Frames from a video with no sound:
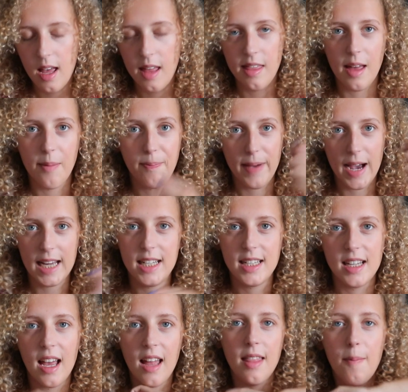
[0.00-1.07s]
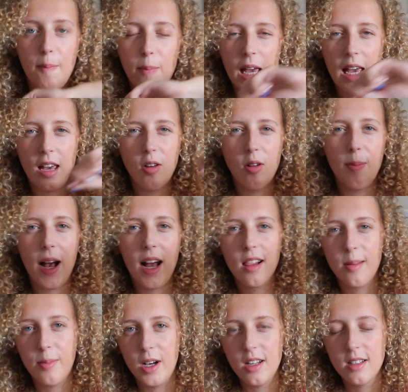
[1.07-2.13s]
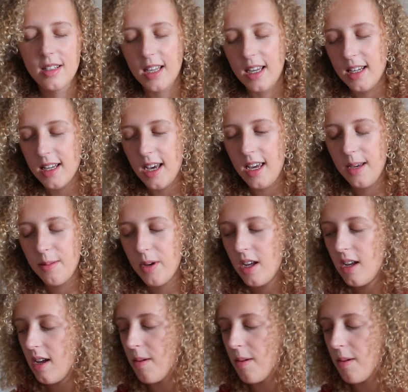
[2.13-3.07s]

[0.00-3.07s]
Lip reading: then paint it and then peel back the masking tape?